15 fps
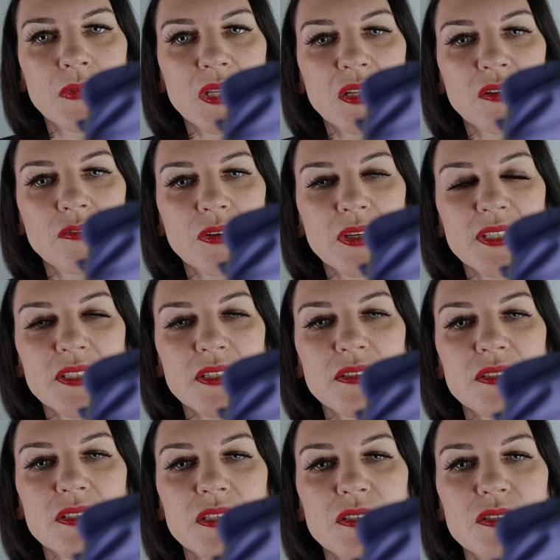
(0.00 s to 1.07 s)

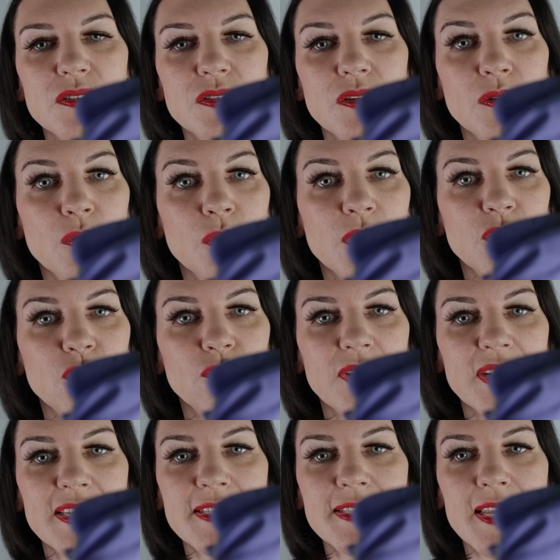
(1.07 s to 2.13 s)
Fantastic. So, when you're ready,
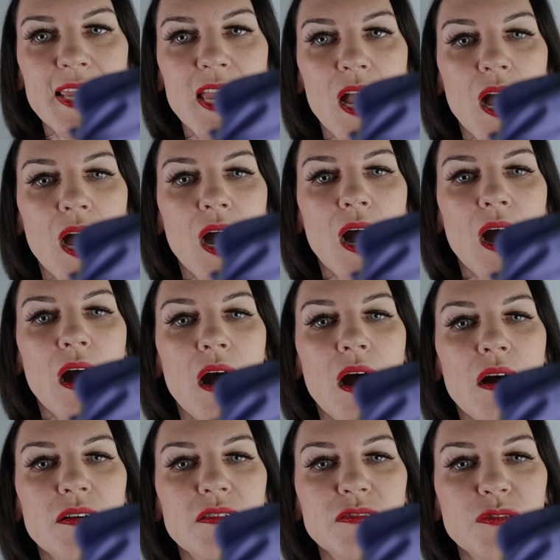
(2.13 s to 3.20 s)
say ah
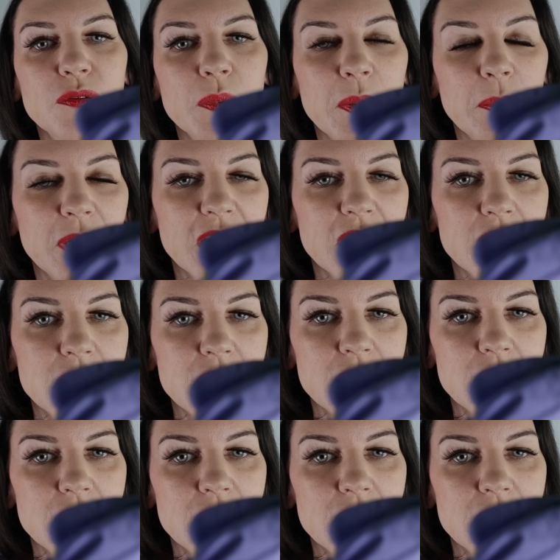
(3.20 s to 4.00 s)
for me, please.